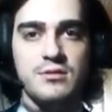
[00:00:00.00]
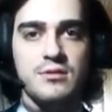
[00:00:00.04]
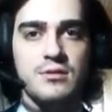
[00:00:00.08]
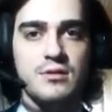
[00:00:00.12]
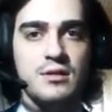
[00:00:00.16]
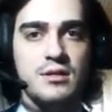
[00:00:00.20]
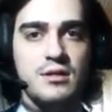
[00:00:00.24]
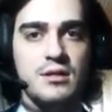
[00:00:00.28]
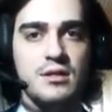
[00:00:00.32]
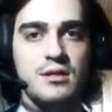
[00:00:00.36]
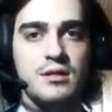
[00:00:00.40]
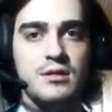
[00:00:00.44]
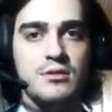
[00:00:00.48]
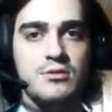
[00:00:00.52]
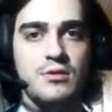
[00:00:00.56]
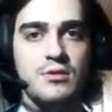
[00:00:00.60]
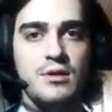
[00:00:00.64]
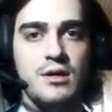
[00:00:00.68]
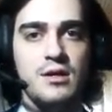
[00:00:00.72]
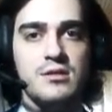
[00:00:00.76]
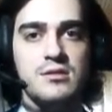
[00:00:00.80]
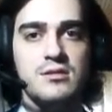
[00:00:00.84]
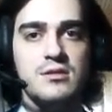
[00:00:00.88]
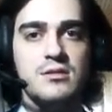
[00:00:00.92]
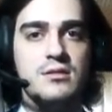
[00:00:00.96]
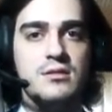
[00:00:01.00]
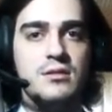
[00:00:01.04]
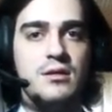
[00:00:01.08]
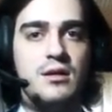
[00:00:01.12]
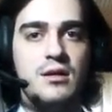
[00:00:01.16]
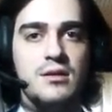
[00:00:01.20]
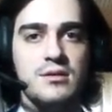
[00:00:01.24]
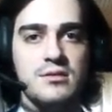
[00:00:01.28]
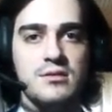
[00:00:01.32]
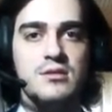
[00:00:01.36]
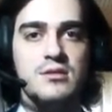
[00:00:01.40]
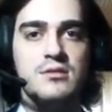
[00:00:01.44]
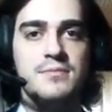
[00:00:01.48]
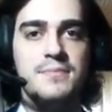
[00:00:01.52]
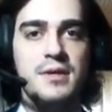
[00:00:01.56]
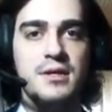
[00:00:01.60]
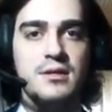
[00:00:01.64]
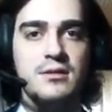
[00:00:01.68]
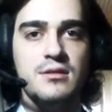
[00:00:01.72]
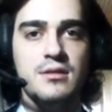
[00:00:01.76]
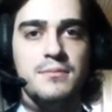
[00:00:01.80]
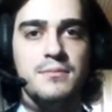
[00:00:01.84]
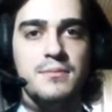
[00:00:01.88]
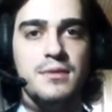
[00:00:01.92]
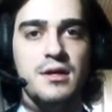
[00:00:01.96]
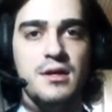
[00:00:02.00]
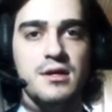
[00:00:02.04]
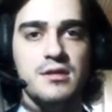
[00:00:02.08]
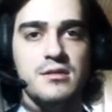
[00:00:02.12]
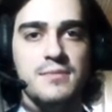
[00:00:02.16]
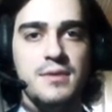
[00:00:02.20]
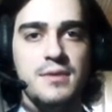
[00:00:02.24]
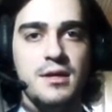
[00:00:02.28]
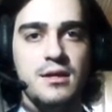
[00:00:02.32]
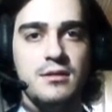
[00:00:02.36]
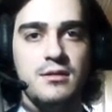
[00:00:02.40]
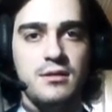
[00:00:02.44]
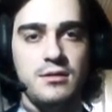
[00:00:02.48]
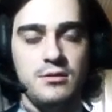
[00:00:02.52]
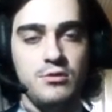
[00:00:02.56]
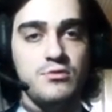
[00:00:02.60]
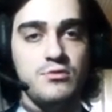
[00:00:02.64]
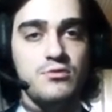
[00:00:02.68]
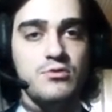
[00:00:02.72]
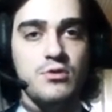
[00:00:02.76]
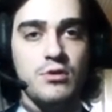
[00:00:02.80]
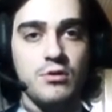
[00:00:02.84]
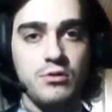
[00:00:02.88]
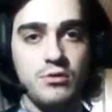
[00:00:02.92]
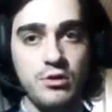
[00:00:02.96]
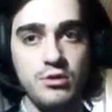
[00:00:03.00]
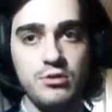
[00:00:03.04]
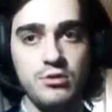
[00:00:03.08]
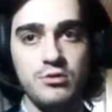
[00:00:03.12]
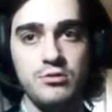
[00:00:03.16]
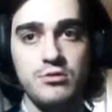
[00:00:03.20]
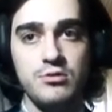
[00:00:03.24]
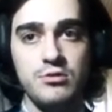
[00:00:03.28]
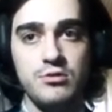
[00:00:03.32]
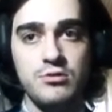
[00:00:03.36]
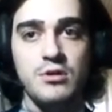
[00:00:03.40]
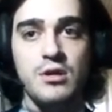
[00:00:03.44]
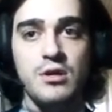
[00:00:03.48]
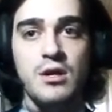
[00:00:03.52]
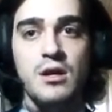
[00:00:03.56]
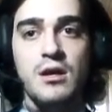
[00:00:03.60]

to us unsuspecting buyers may reduce your costs,